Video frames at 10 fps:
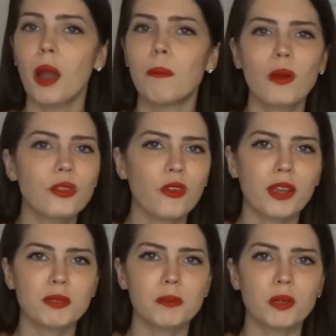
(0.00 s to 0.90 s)
Both
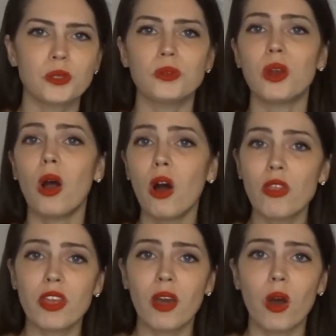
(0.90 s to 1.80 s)
grapes are bottled
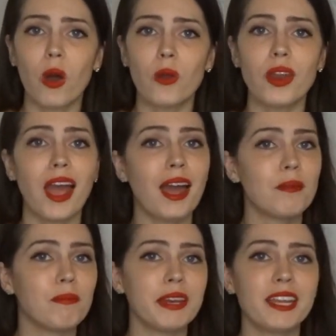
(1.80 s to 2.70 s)
on their own
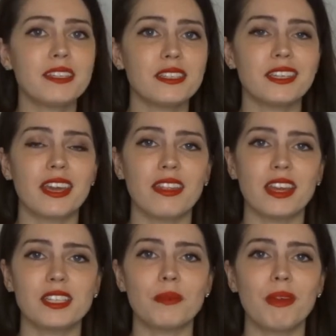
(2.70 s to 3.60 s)
and blended
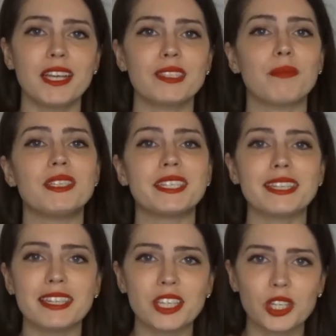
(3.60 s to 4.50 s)
together to make some
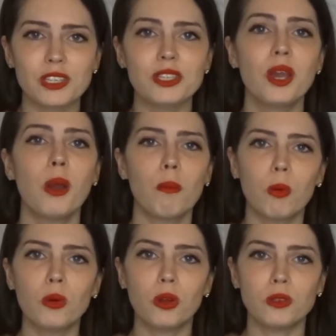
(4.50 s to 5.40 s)
delicious
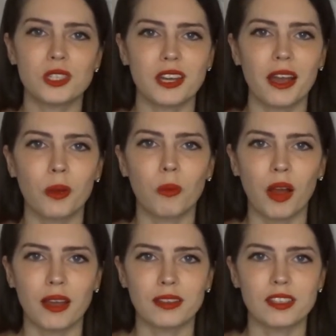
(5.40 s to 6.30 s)
Bordeaux style
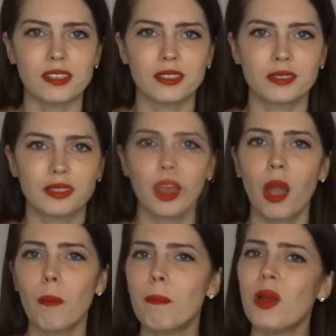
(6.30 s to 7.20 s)
wines.
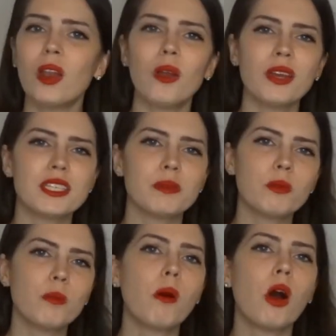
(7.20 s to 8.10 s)
Merlot is the
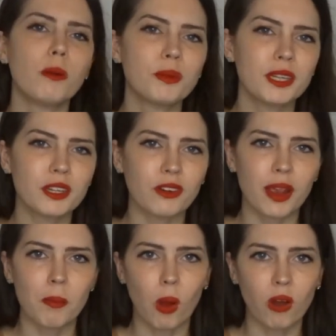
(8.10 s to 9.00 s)
more popular
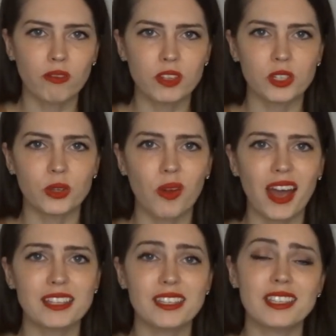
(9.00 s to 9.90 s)
grape of the two
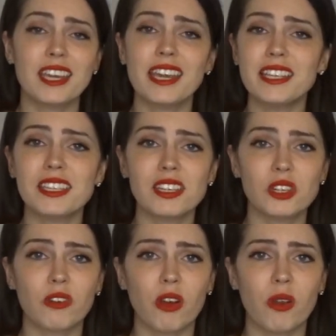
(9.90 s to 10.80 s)
as it's easier
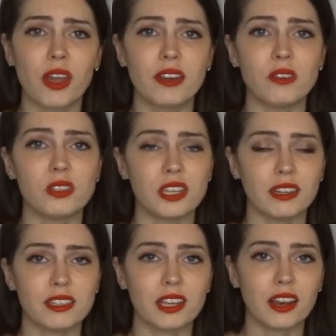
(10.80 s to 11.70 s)
to grow in New
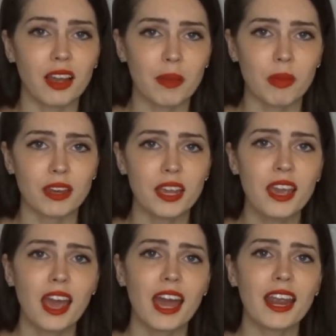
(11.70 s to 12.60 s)
Zealand's climate,
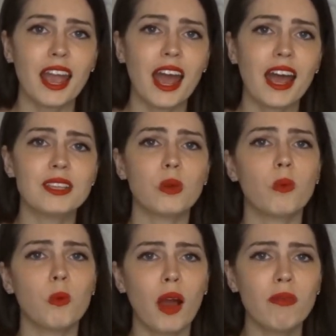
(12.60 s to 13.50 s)
and it has
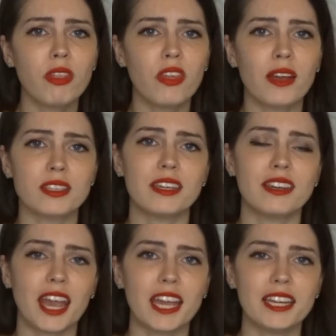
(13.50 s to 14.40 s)
one thousand
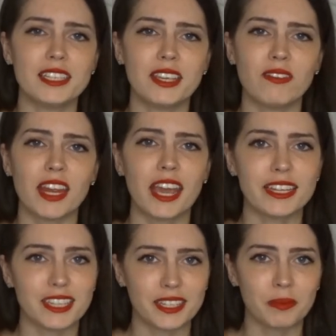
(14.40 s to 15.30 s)
eighty-seven
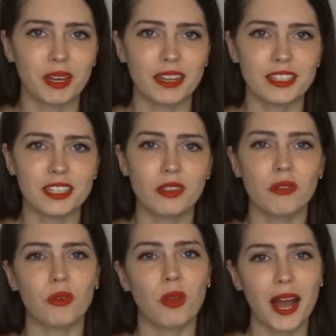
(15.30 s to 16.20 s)
hectares planted
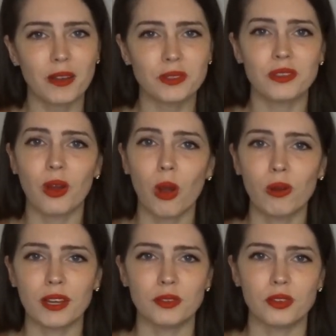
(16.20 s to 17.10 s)
throughout the whole
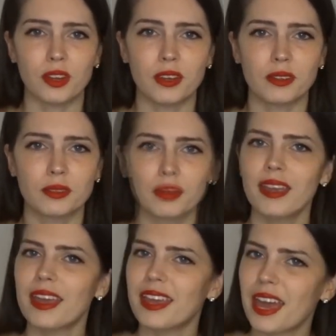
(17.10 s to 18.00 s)
country.
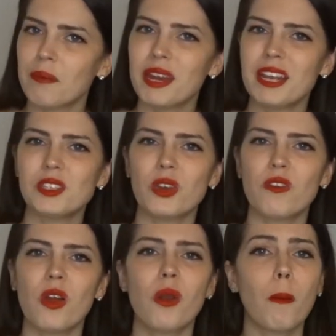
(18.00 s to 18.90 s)
Cabernet
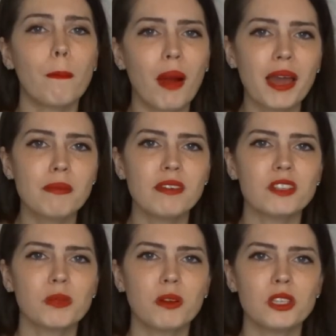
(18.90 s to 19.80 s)
Sauvignon might be
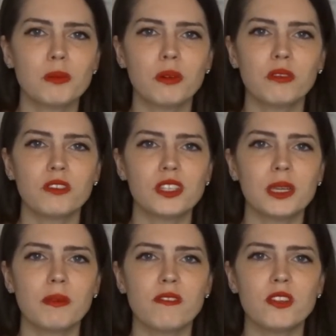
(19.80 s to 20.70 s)
responsible for
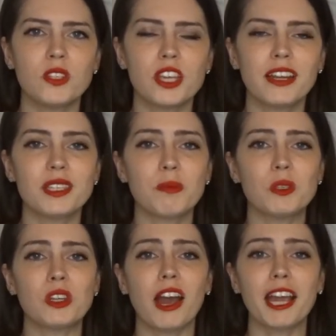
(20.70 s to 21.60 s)
some of New Zealand's
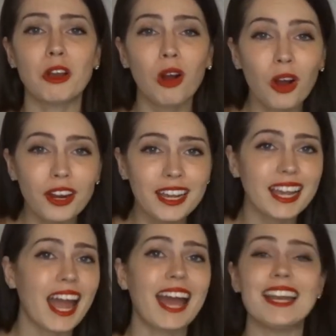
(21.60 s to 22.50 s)
most iconic
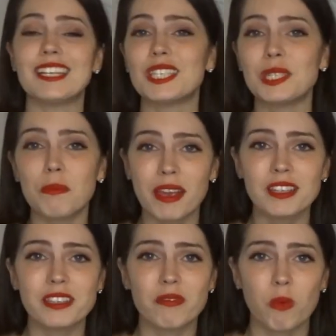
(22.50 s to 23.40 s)
and
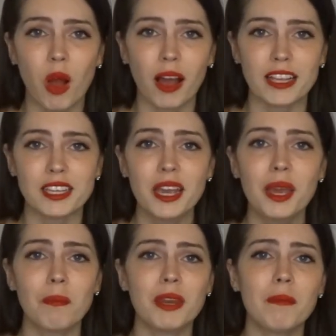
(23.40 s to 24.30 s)
expensive wines,
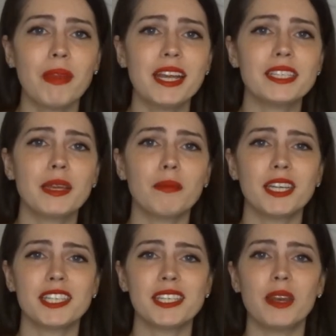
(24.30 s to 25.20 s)
but it makes up
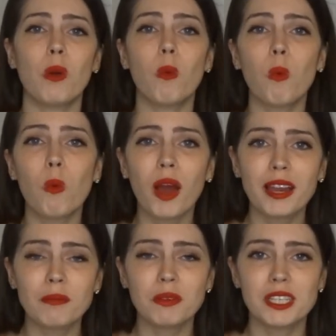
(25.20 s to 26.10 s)
less than
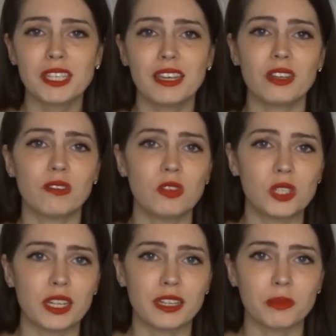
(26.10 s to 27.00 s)
one percent of New
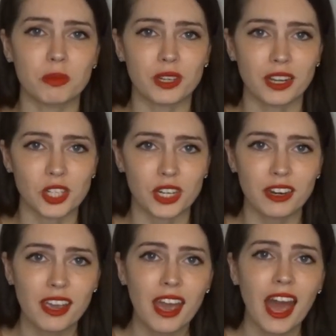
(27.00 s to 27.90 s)
Zealand's production,
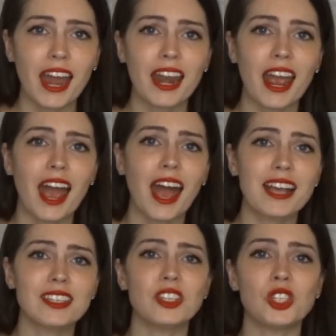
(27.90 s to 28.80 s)
and it
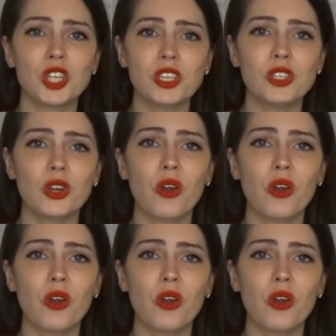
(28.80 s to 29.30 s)
has just